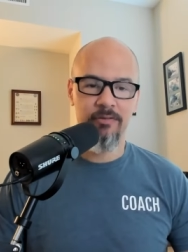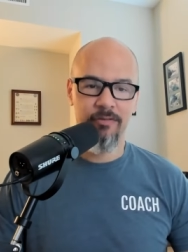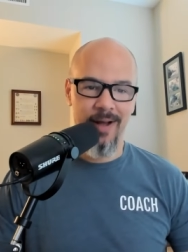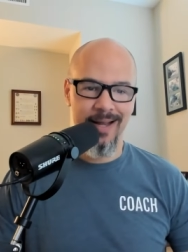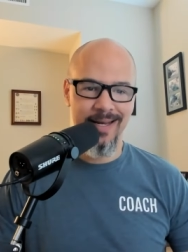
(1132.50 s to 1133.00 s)
in
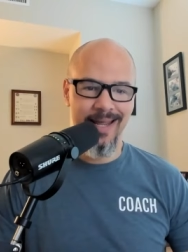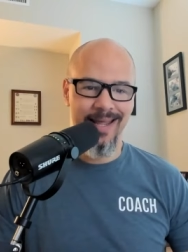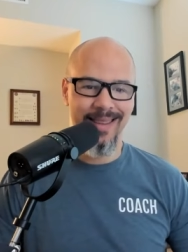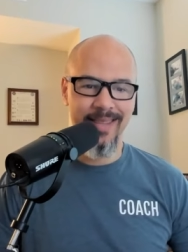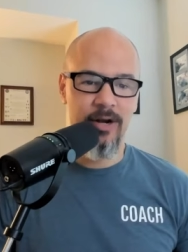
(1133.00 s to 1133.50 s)

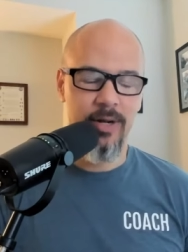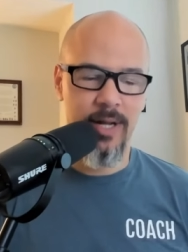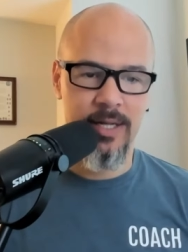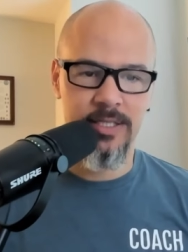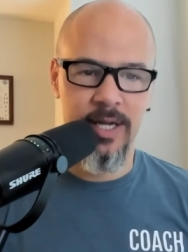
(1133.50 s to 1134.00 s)
finding their
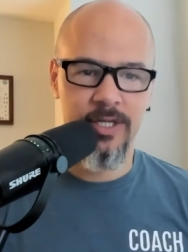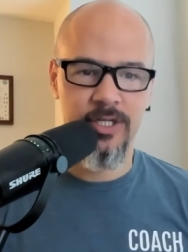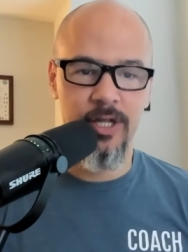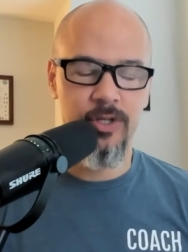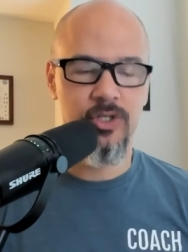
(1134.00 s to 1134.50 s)

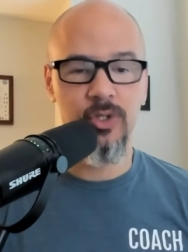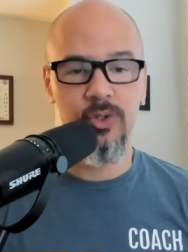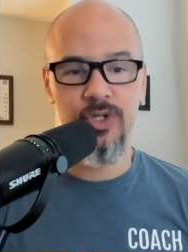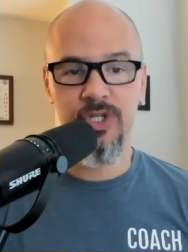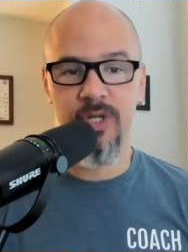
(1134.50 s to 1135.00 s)
context and the
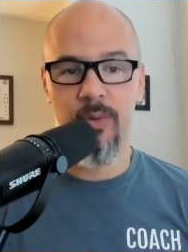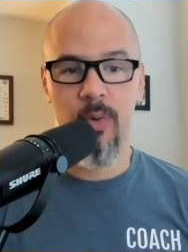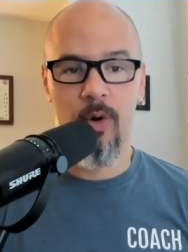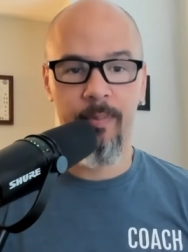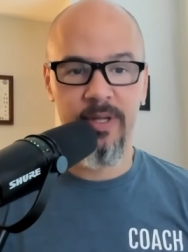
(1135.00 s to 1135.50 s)
solutions that
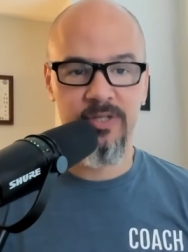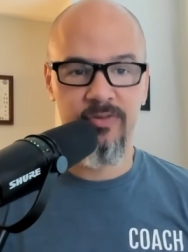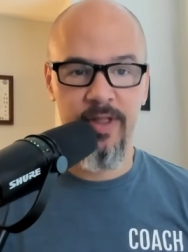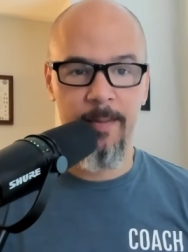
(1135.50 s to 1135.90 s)
will work best for